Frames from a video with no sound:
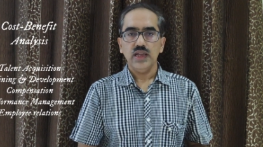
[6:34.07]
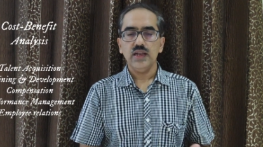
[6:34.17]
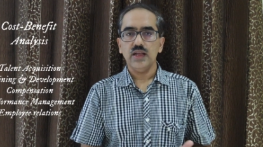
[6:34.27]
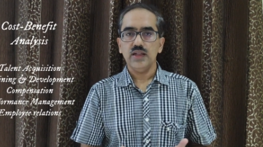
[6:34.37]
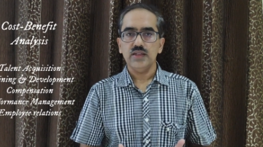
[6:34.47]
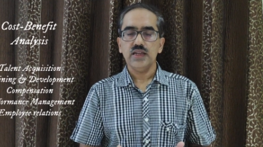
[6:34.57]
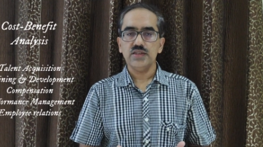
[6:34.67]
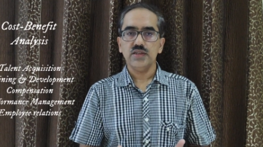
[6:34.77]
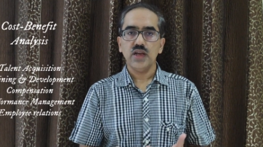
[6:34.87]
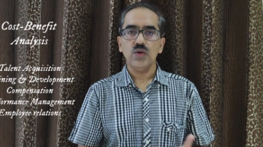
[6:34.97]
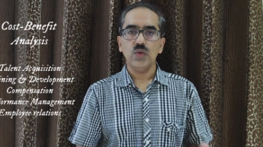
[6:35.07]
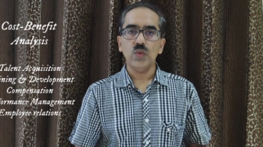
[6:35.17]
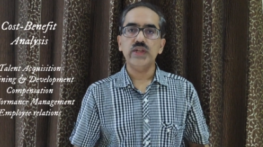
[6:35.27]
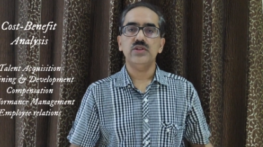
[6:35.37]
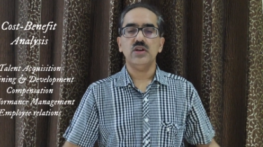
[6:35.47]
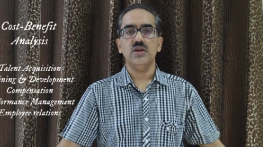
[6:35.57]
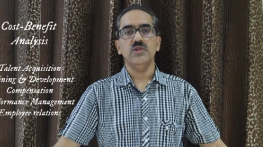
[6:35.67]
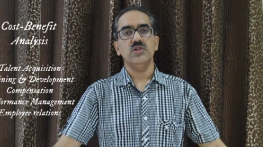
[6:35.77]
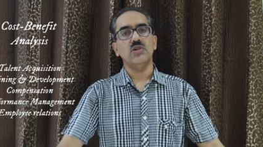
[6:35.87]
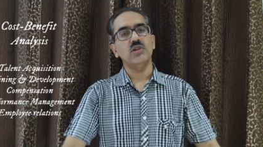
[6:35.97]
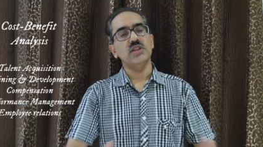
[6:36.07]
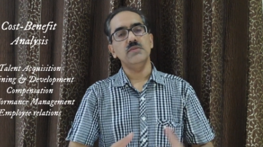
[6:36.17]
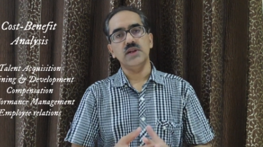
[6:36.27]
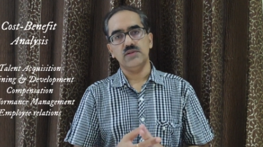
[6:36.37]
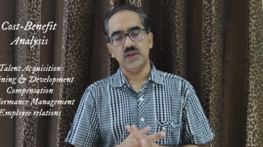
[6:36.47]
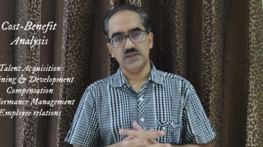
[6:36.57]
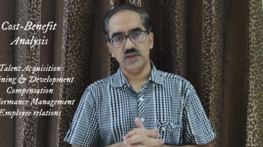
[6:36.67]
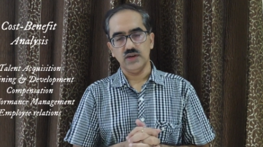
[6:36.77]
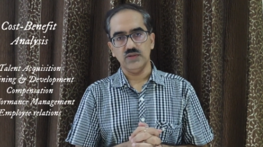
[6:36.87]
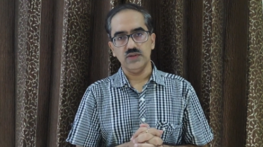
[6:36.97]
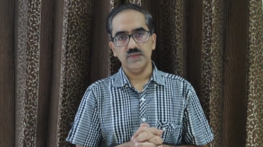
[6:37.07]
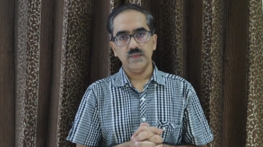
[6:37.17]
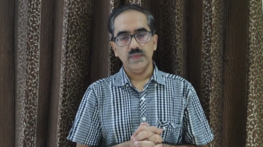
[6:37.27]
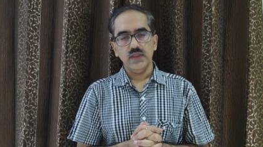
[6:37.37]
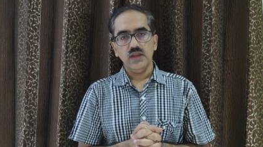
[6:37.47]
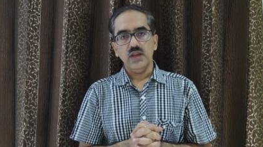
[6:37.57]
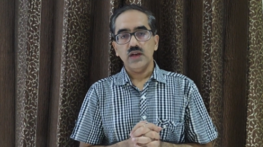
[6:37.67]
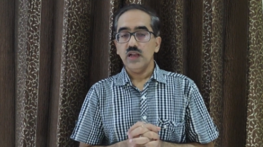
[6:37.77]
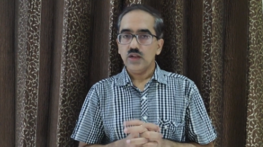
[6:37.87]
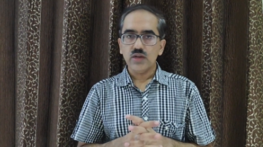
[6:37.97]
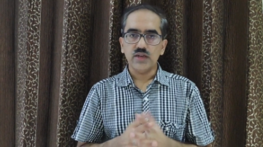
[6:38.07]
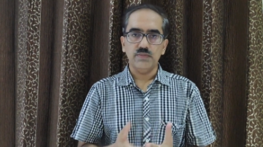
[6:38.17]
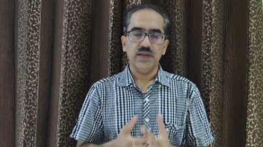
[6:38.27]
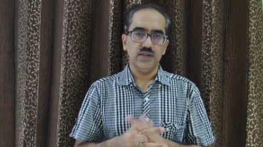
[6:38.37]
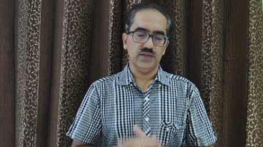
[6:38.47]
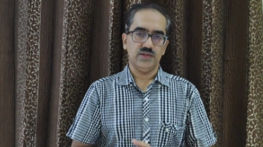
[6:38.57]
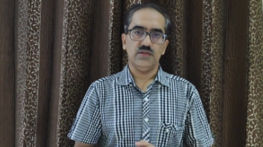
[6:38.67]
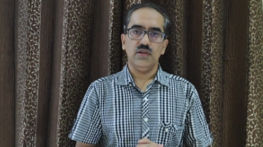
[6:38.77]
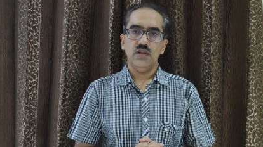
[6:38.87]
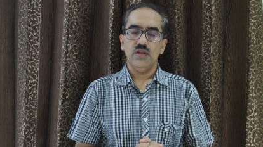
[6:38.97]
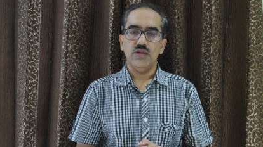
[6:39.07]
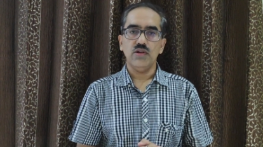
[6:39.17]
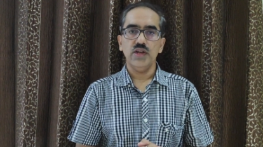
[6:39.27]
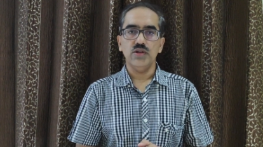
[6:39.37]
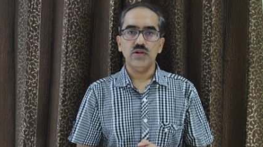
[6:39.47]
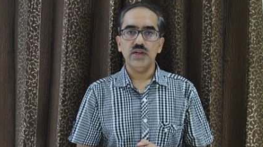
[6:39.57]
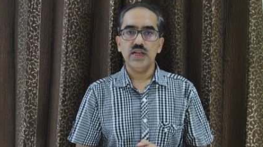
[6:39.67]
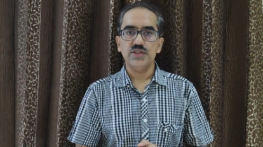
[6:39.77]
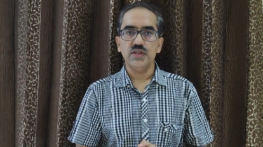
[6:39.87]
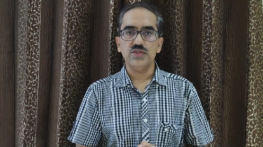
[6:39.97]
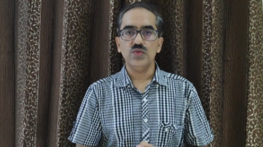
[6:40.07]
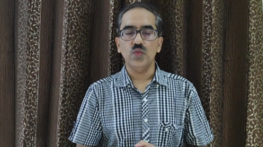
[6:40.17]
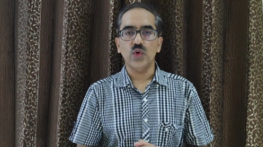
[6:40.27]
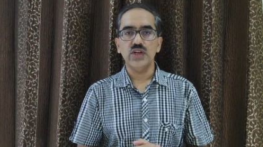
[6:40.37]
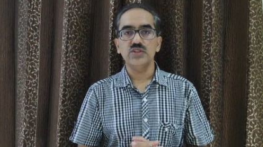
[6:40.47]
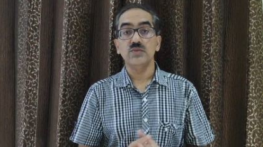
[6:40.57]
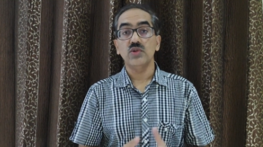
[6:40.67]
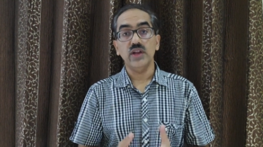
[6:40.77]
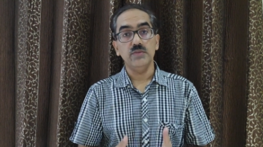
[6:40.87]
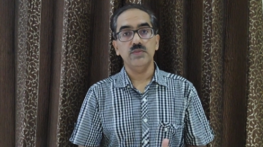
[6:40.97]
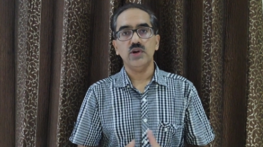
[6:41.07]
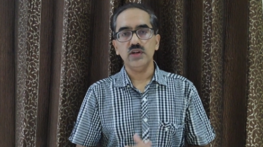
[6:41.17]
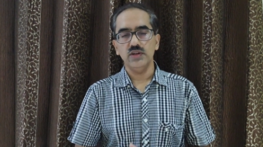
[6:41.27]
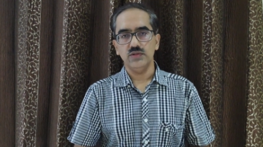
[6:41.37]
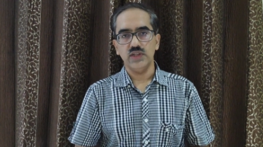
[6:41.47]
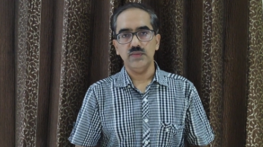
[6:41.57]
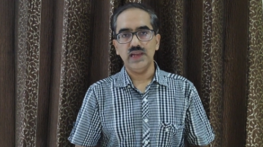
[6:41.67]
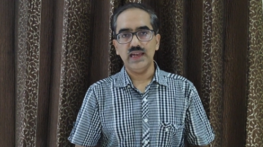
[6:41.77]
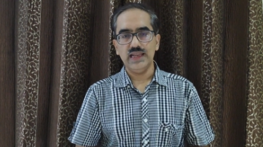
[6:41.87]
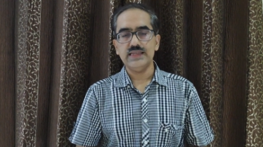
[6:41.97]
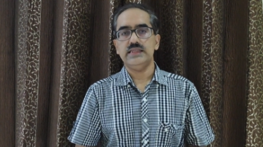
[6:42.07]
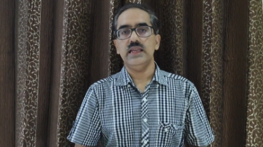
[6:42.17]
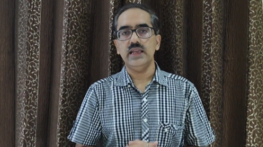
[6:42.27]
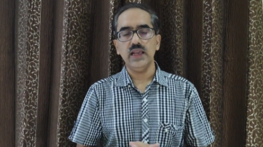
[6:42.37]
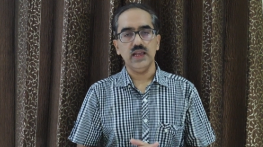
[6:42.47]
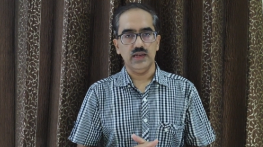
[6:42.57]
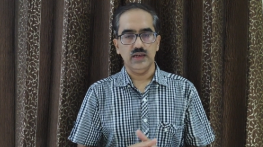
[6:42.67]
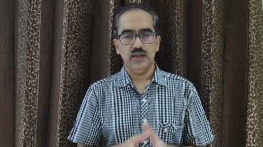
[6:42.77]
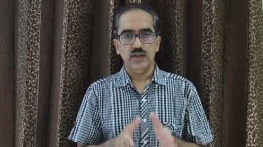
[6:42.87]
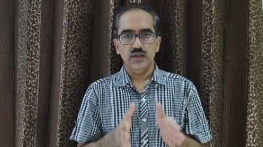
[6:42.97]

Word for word: and uh, that's how we talk about all the metrics around. A lot depends on an organization as to what is more important to them, and hence they can